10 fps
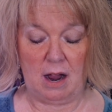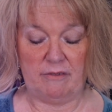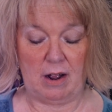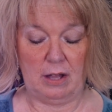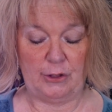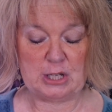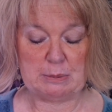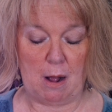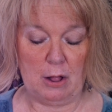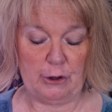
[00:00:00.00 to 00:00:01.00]
of other
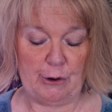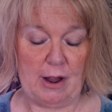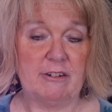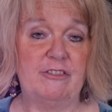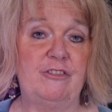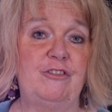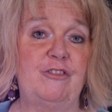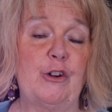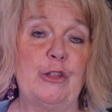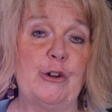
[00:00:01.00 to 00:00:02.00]
smaller and
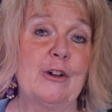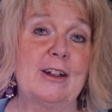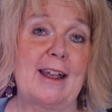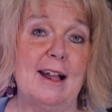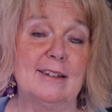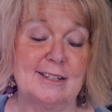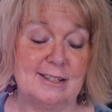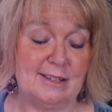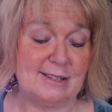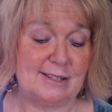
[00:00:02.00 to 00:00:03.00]
further
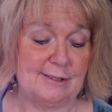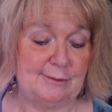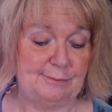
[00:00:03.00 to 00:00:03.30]
galaxies.